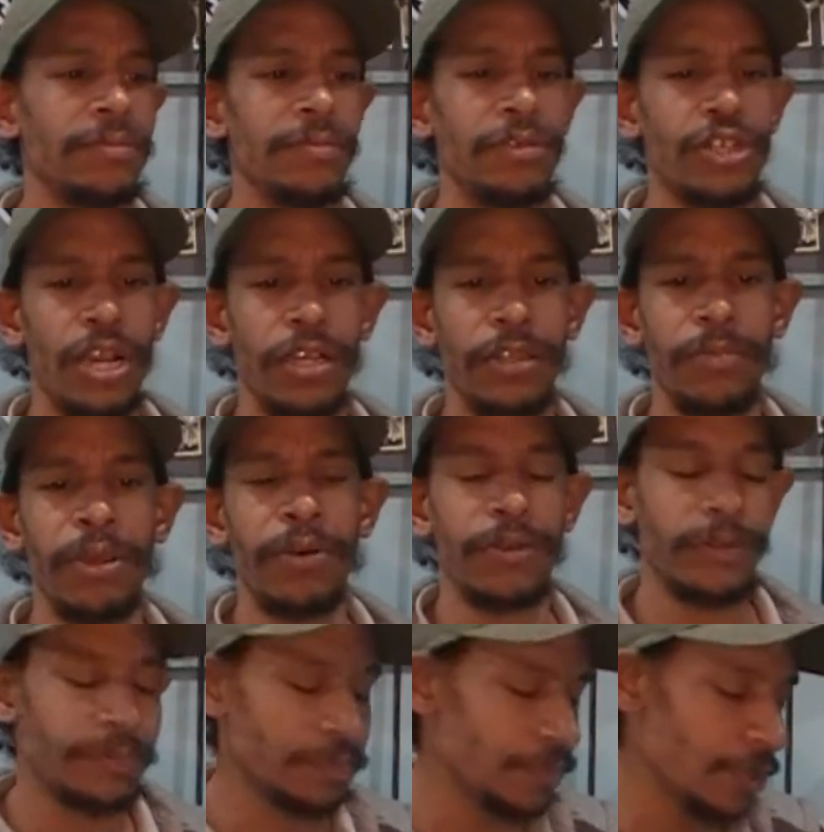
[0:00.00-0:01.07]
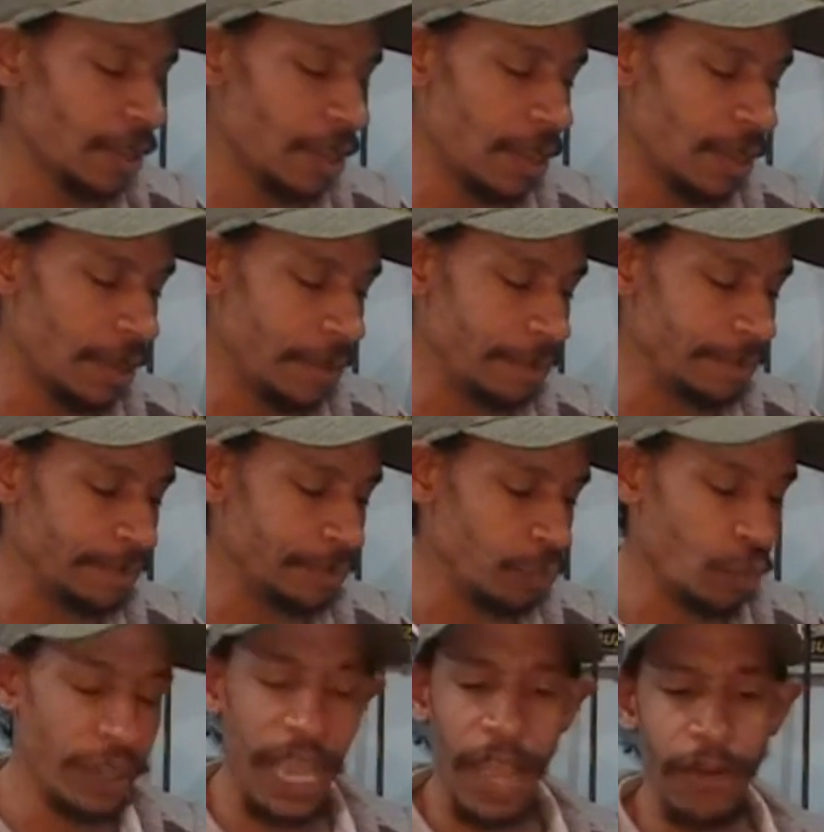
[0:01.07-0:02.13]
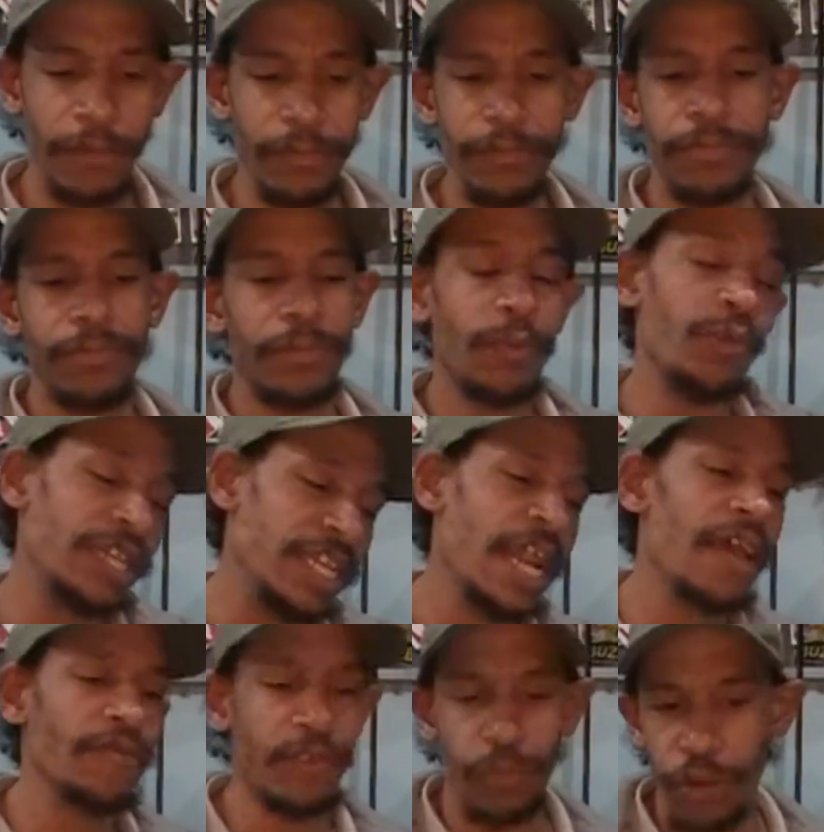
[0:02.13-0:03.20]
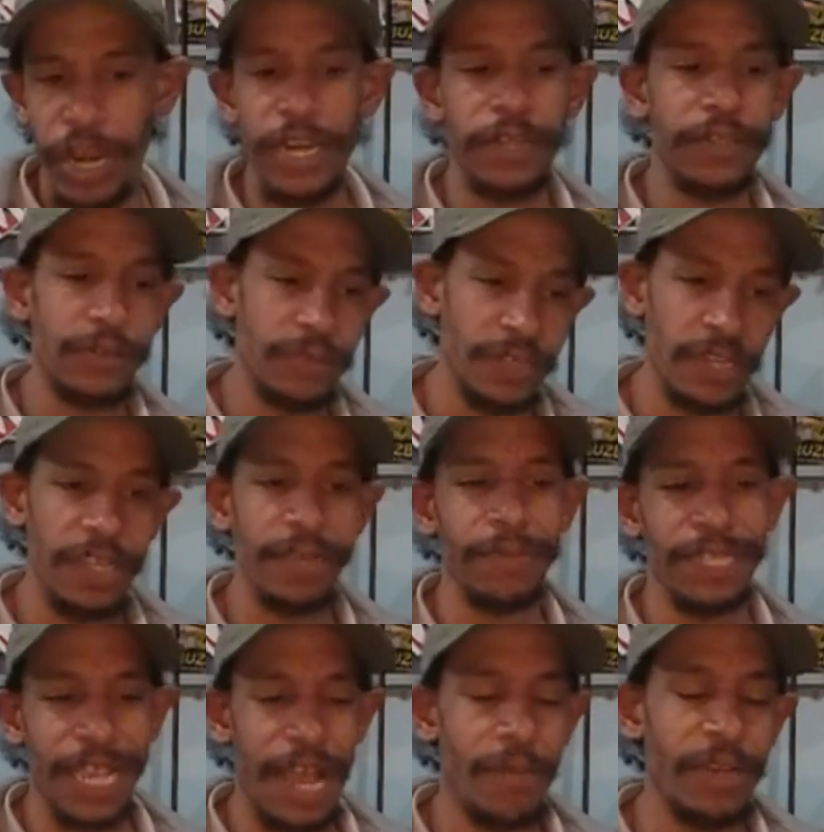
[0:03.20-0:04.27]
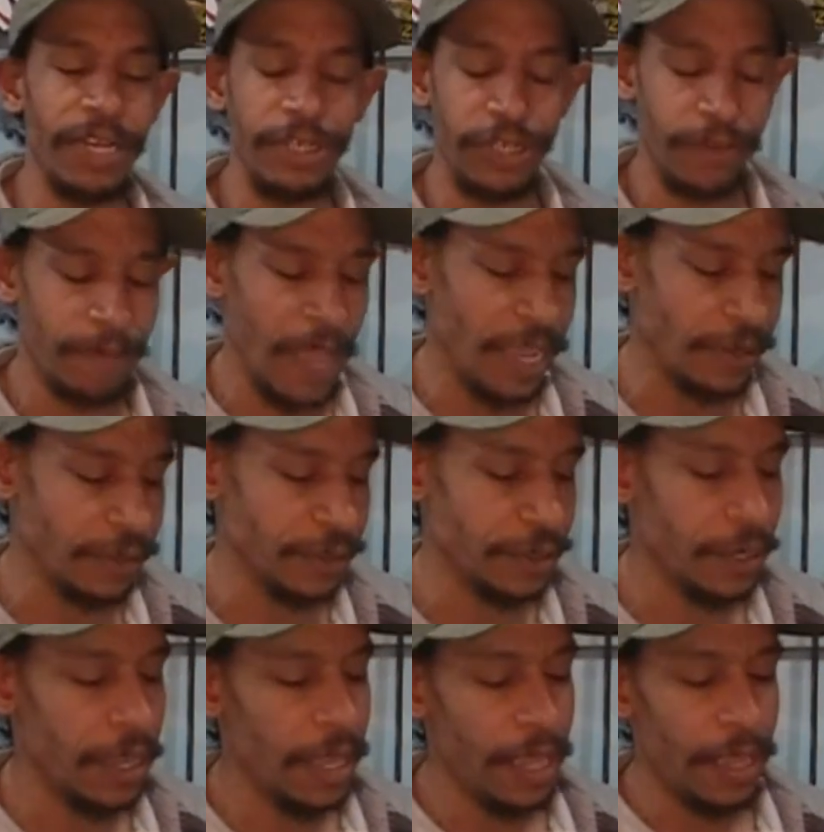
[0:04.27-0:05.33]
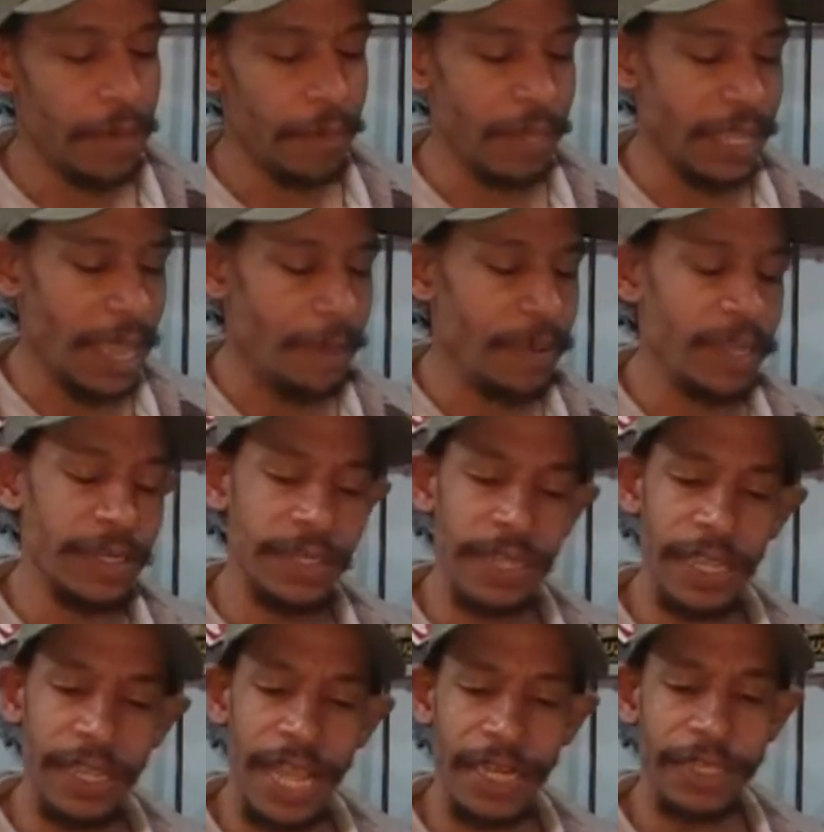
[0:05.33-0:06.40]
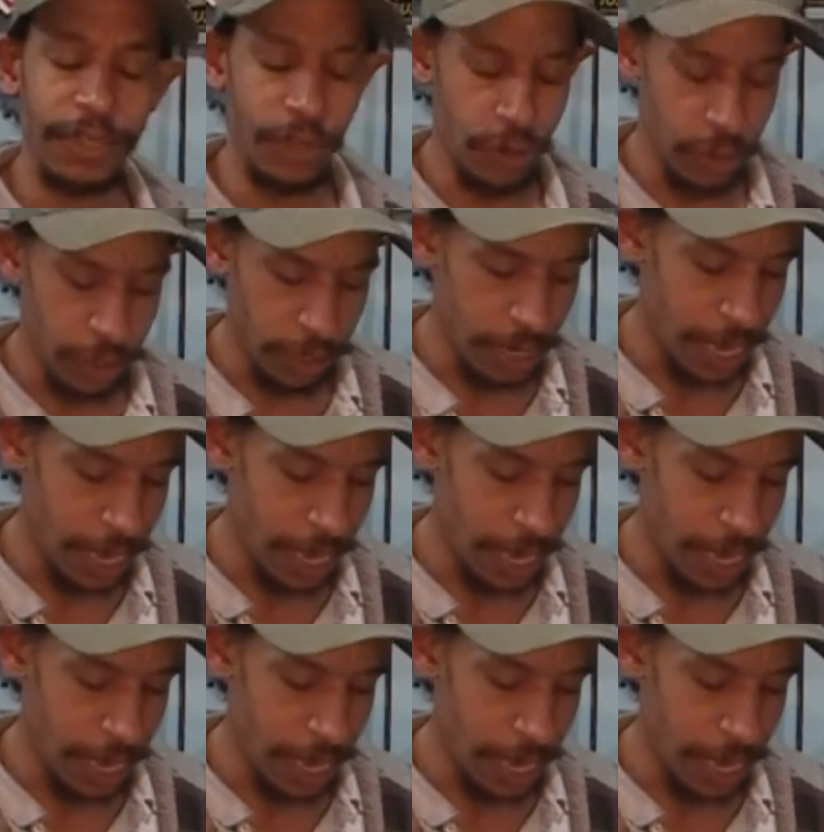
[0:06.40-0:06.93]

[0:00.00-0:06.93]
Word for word: chocolate milk, but we did have some rain, so it was a combination of factors. But that being said, that's a good